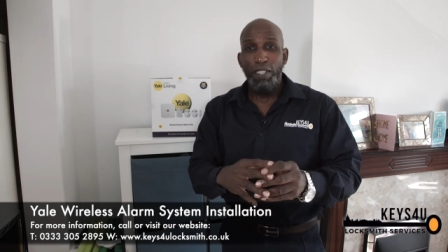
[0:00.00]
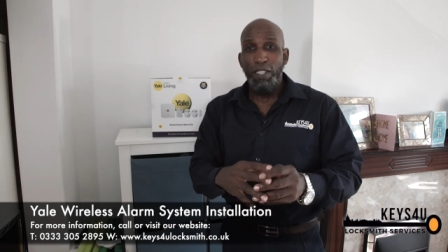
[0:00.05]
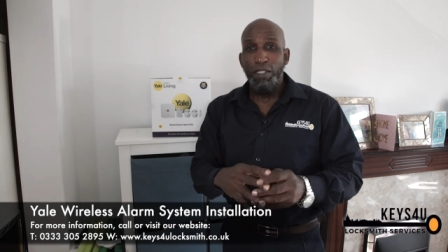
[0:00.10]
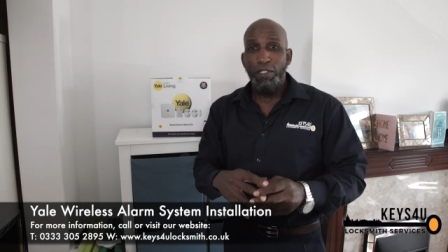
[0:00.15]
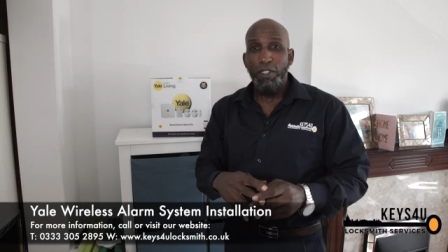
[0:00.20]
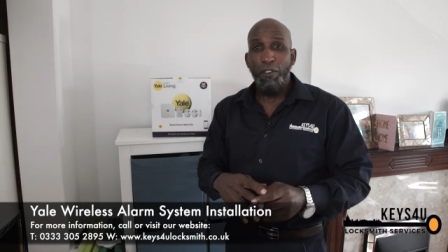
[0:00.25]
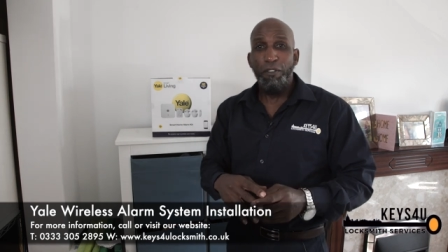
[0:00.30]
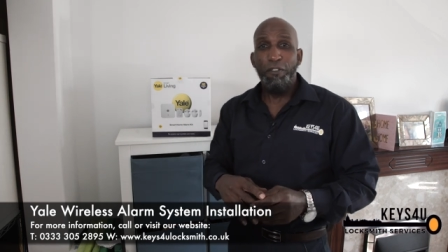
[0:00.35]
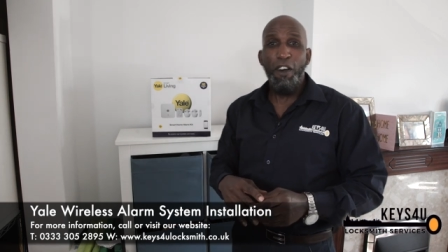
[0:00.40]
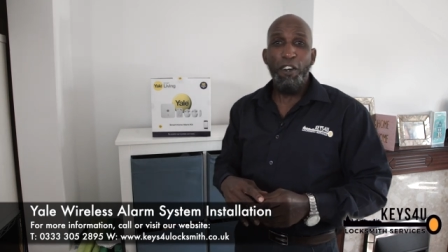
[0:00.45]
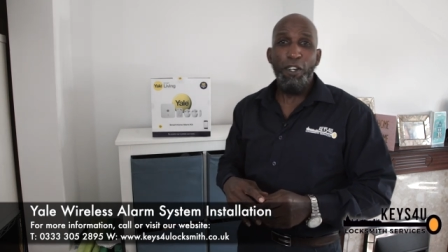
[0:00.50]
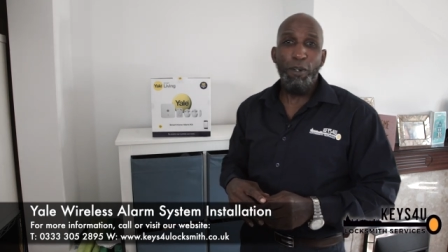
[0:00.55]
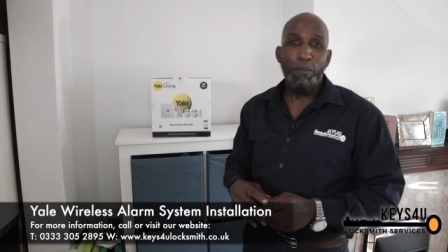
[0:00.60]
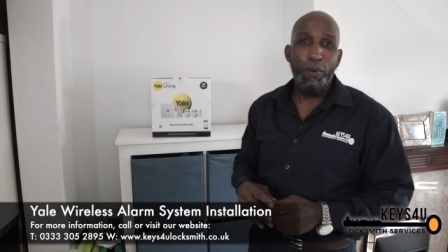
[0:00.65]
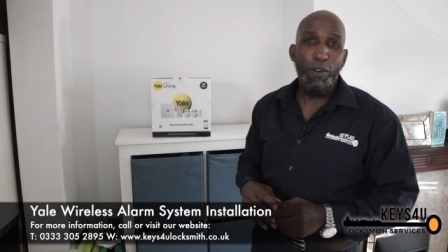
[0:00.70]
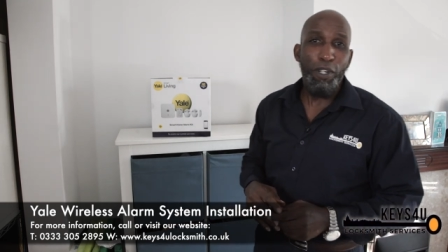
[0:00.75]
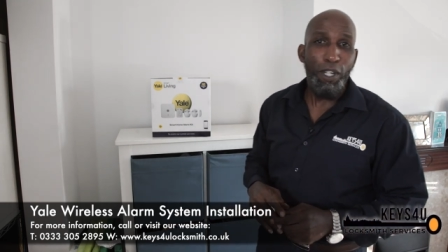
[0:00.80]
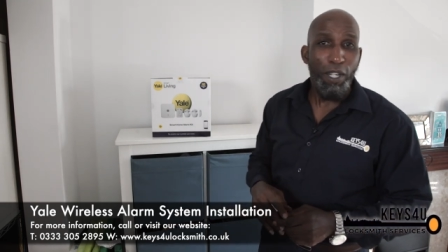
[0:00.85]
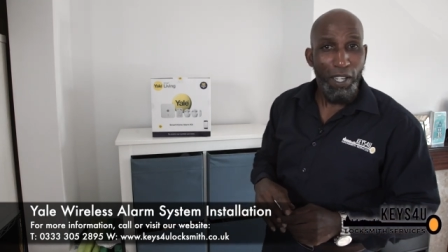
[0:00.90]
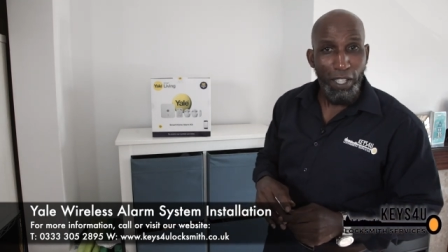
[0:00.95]
The final
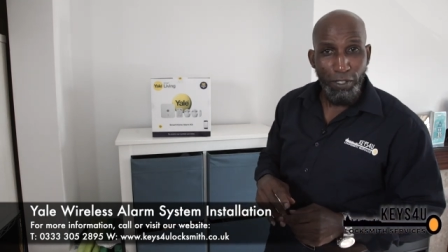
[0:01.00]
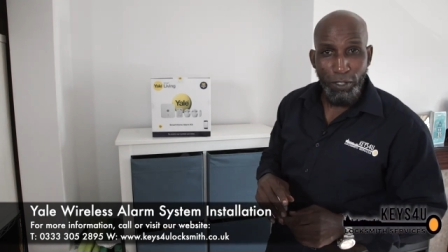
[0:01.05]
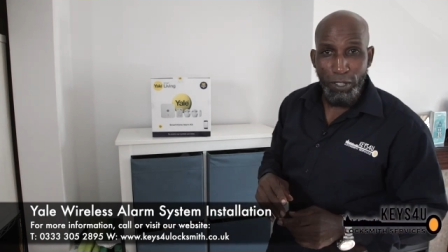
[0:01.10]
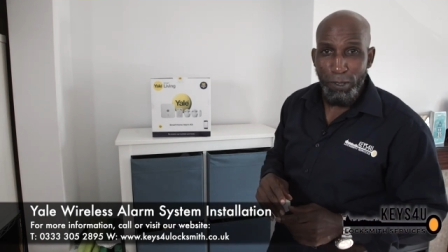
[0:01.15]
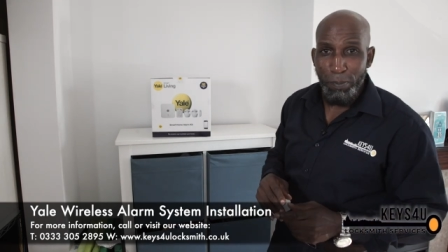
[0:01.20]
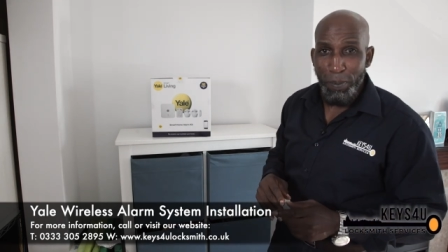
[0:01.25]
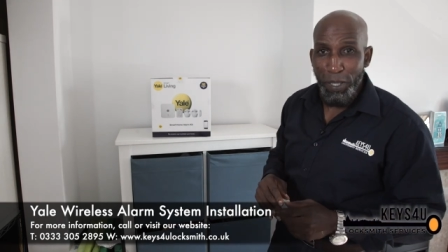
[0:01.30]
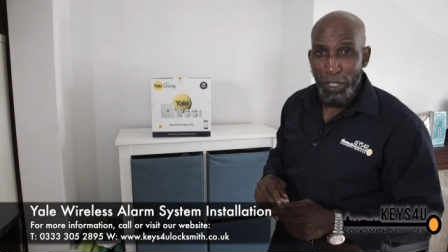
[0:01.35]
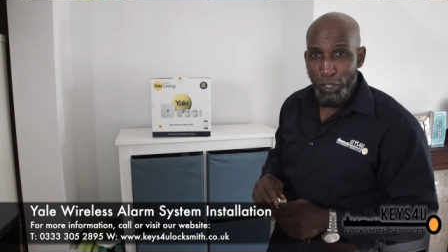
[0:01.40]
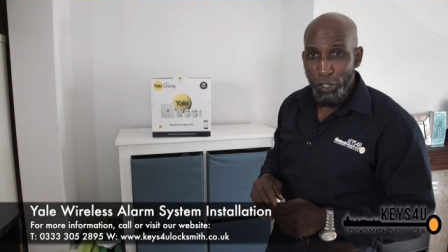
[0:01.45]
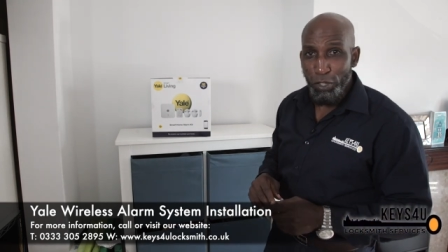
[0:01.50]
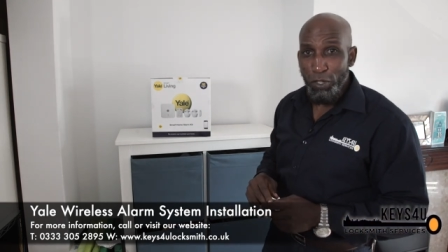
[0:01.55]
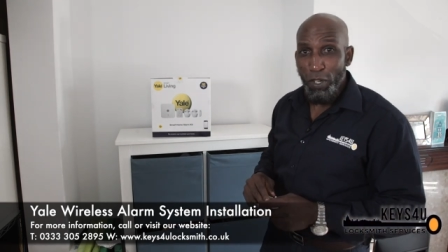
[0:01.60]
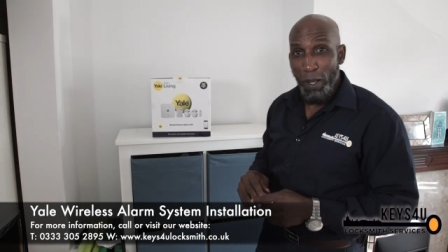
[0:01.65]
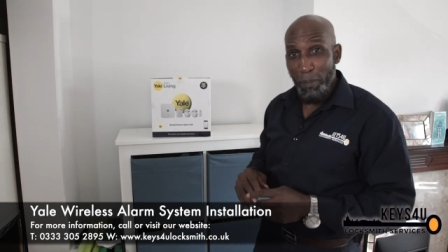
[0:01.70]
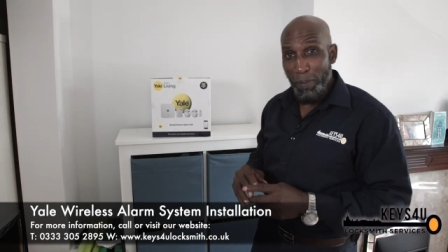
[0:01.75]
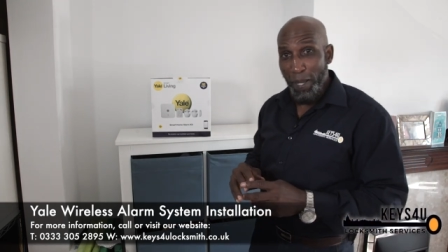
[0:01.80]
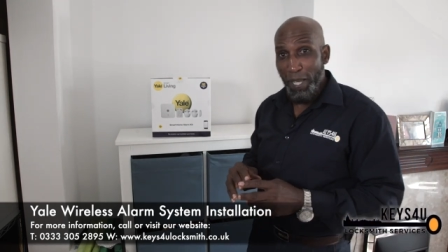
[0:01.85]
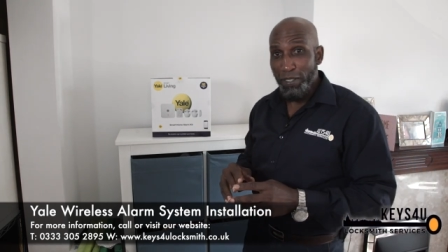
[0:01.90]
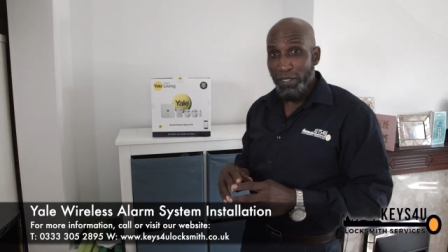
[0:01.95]
product I'd like to speak to you
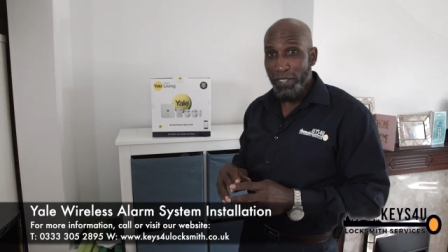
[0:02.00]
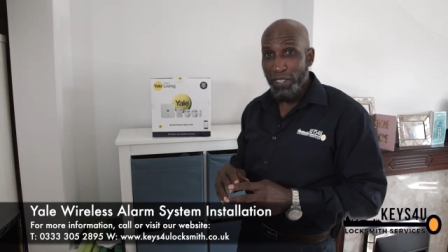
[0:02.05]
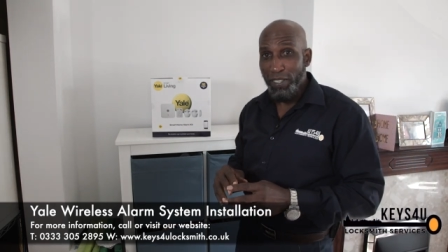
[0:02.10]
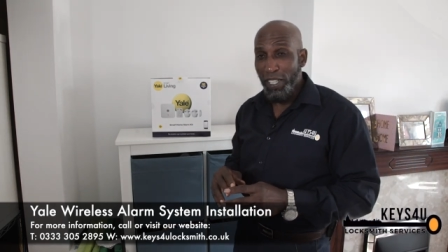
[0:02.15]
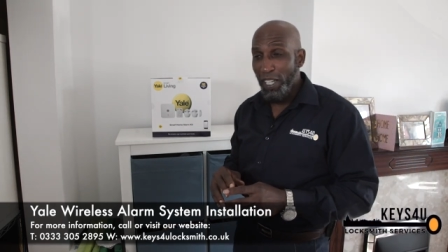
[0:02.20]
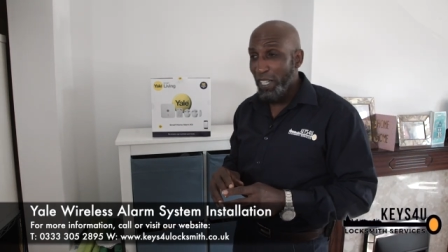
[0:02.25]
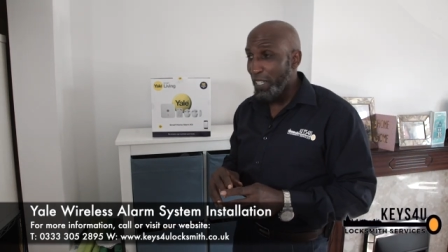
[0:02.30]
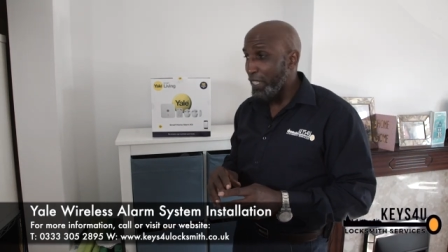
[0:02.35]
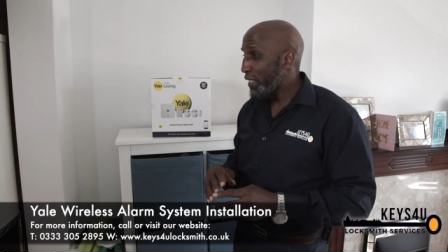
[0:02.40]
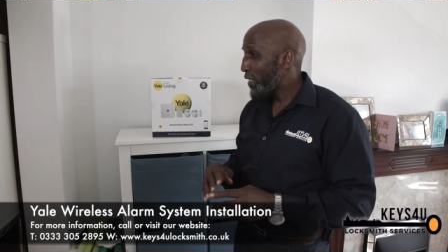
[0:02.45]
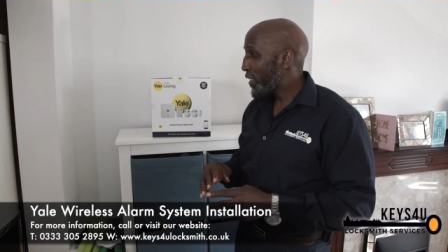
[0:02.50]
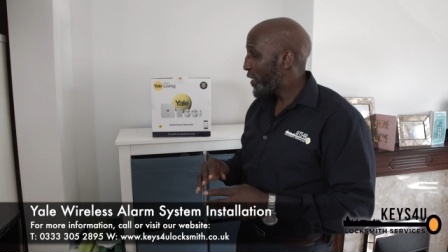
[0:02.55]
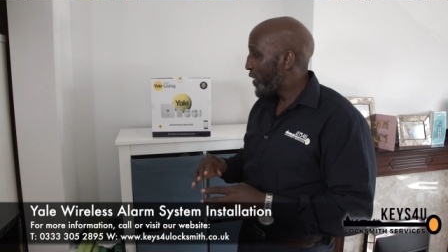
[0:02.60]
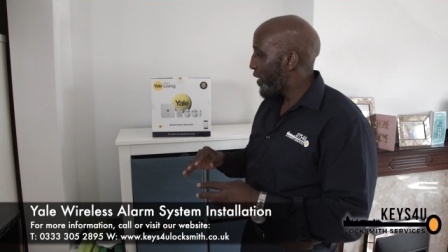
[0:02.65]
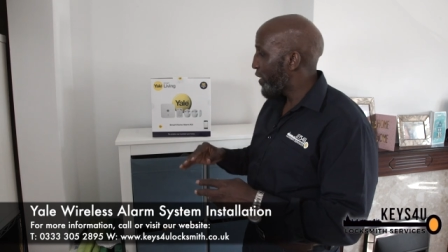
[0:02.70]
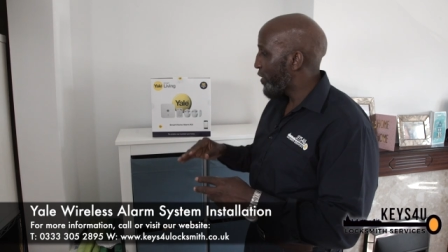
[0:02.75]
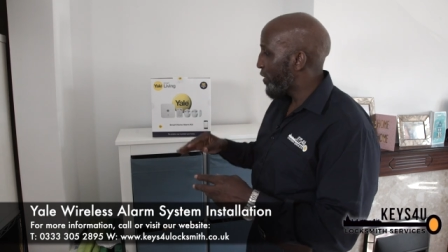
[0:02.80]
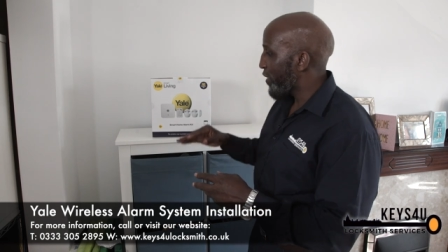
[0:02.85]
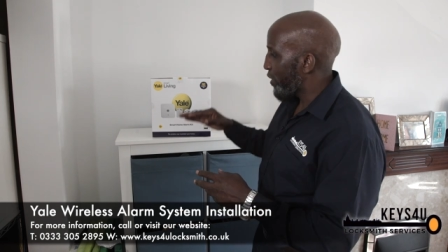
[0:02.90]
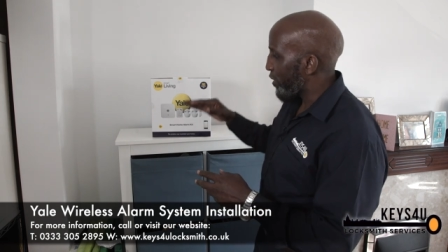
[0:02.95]
about today
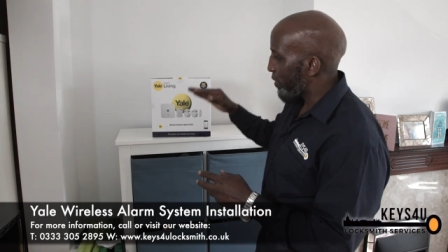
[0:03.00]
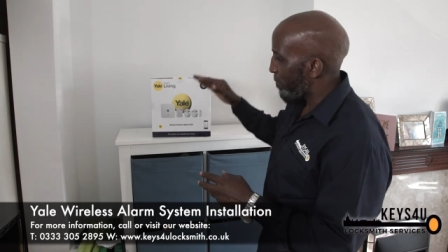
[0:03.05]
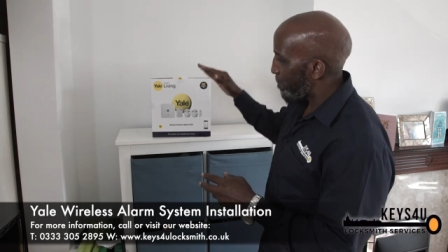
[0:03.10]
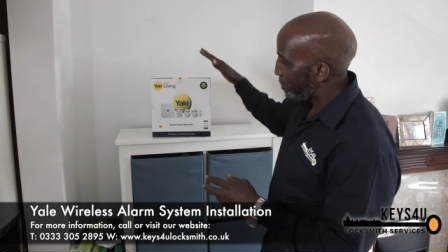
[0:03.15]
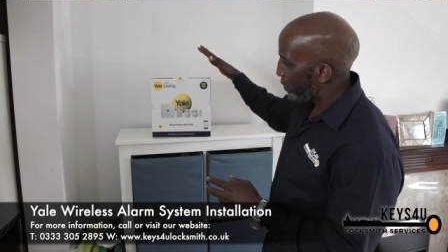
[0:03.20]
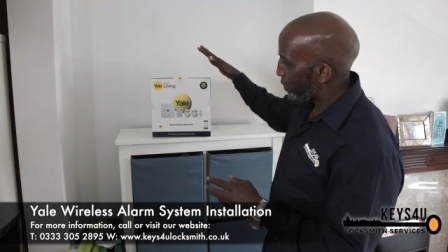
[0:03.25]
is this